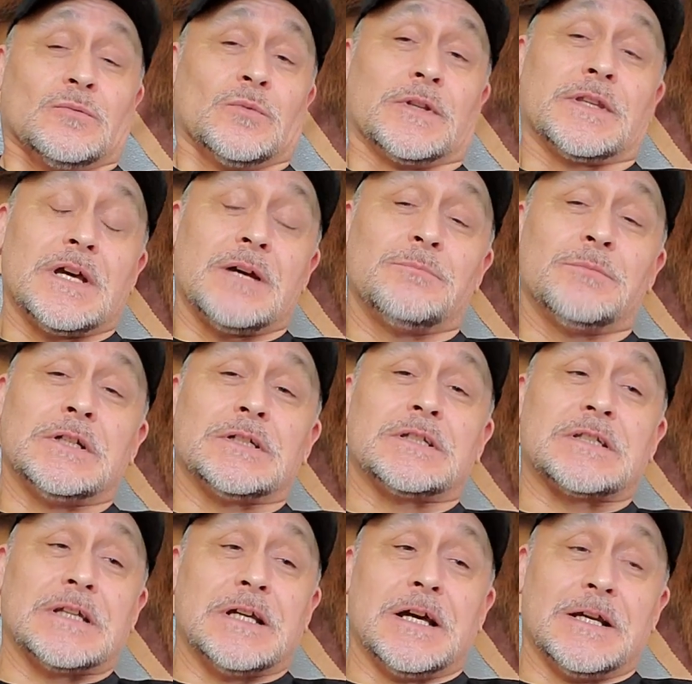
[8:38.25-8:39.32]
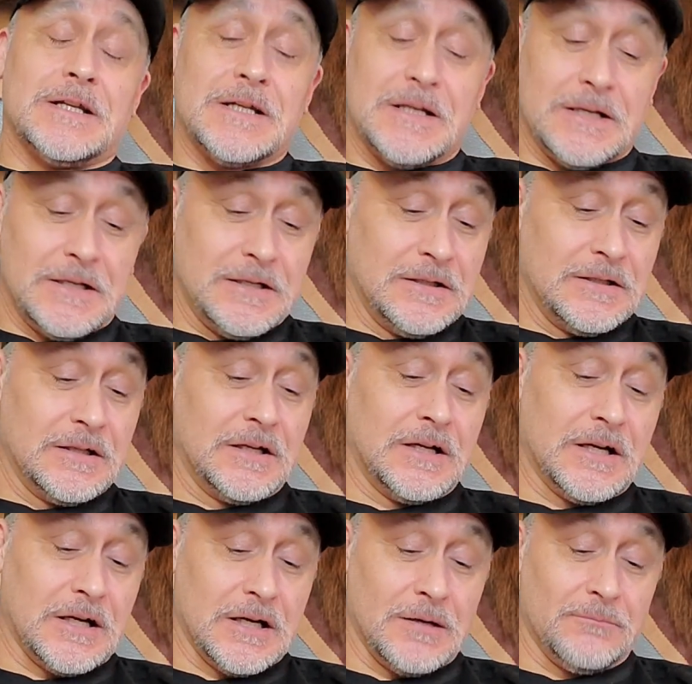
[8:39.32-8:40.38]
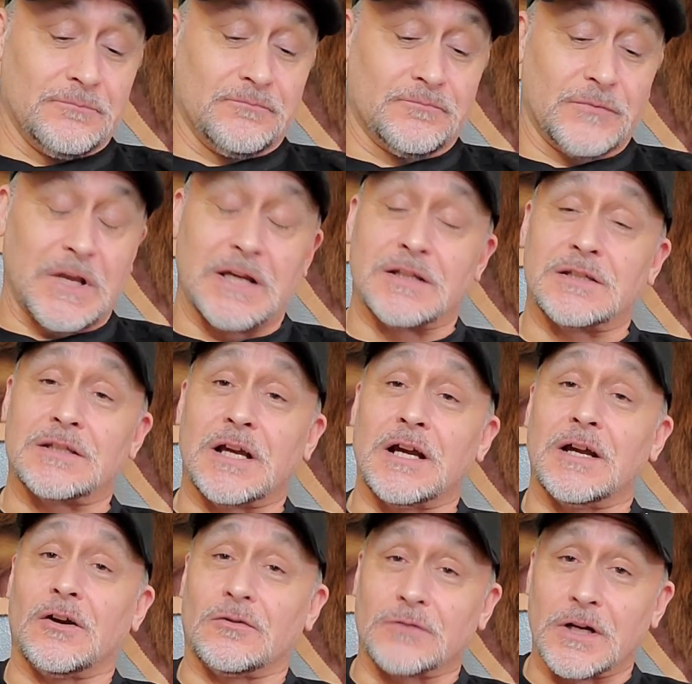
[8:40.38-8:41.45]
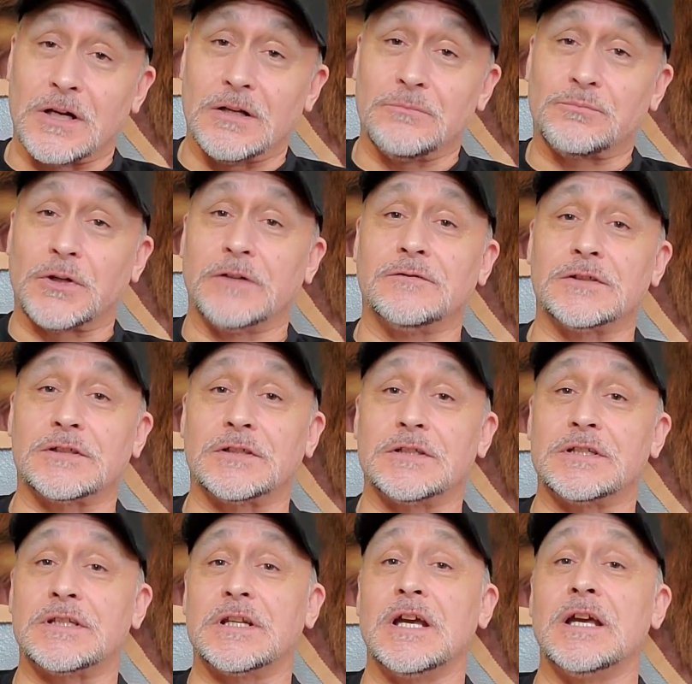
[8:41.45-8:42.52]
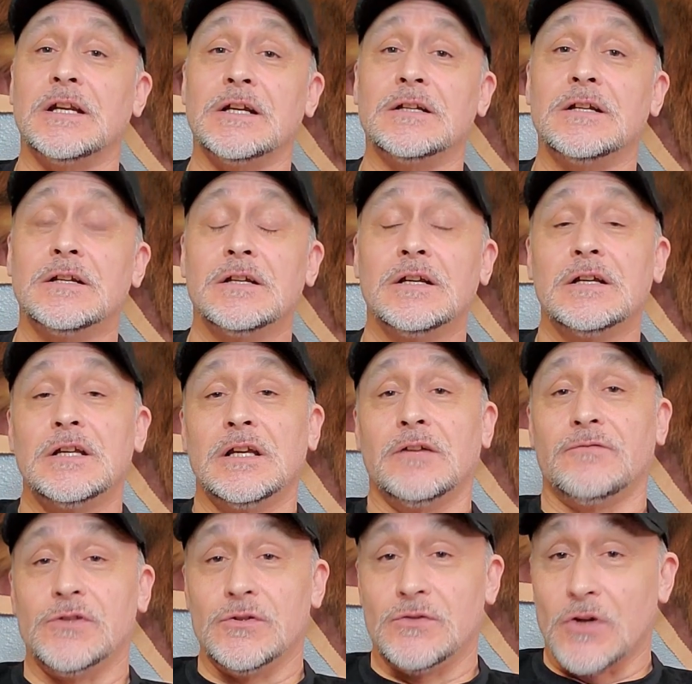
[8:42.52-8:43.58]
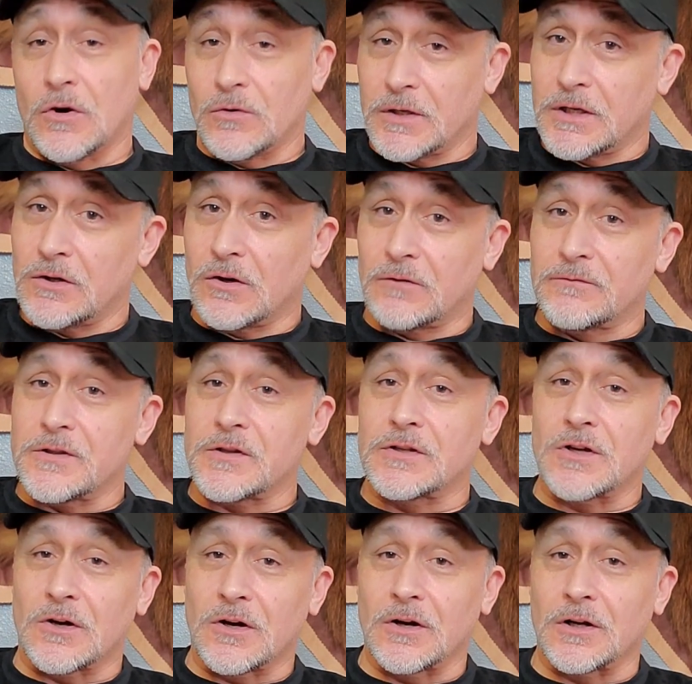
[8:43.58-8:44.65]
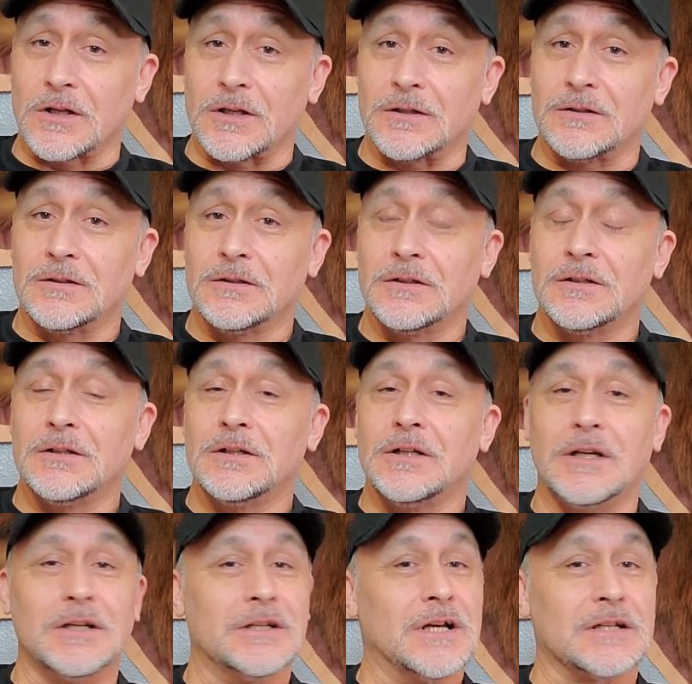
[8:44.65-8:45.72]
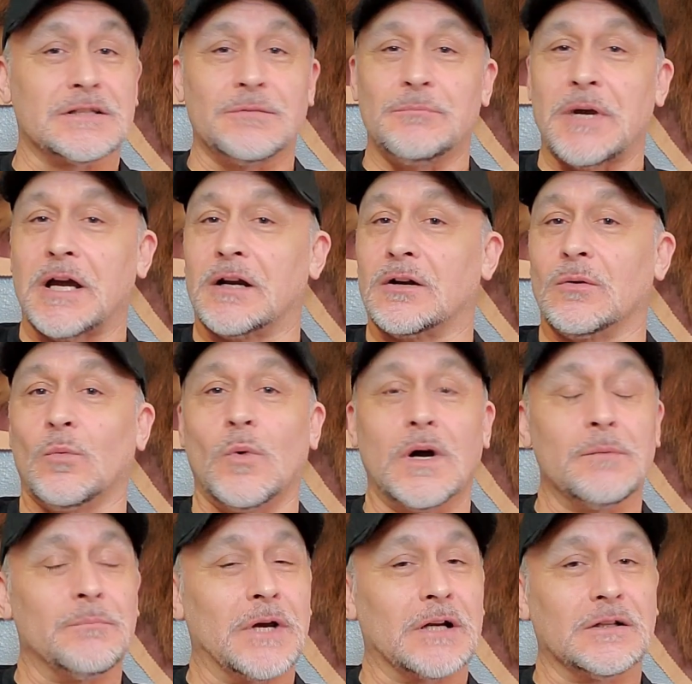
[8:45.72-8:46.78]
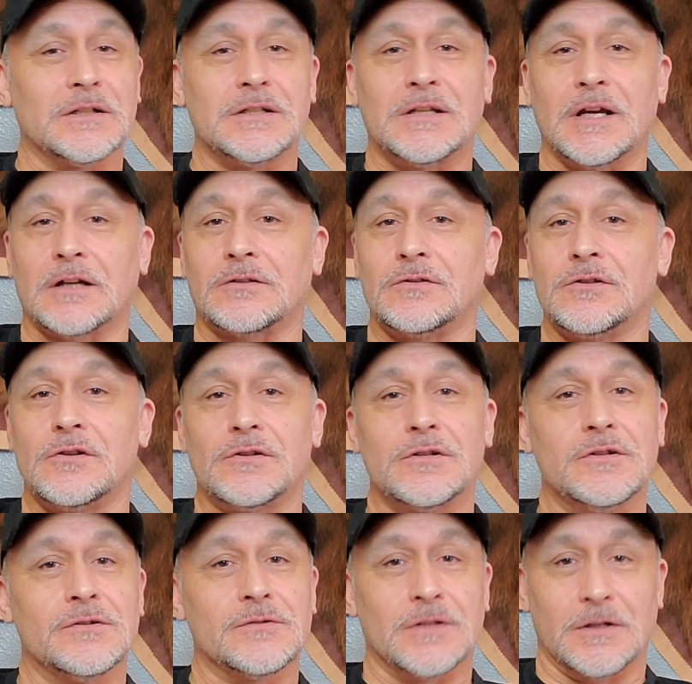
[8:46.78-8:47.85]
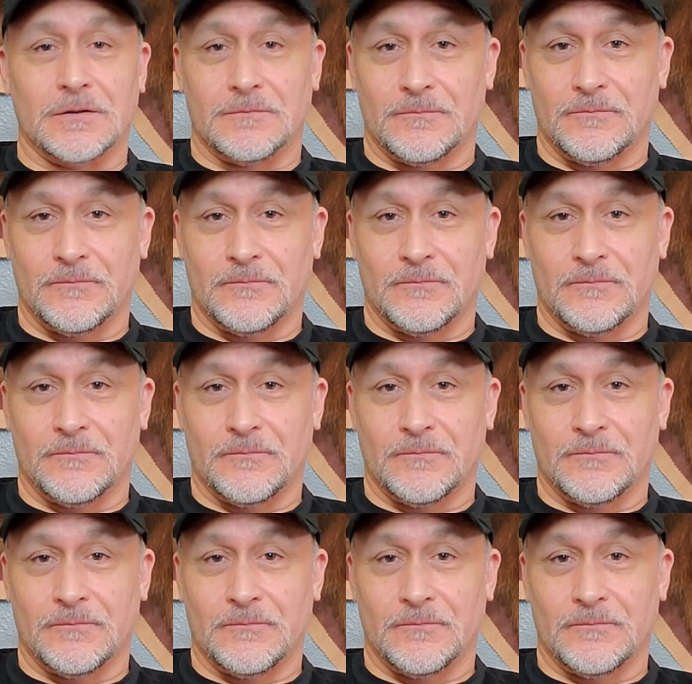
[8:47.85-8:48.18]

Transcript: with that being said, as I already previously stated, if you don't get over the target, it doesn't matter what metal detector you're using.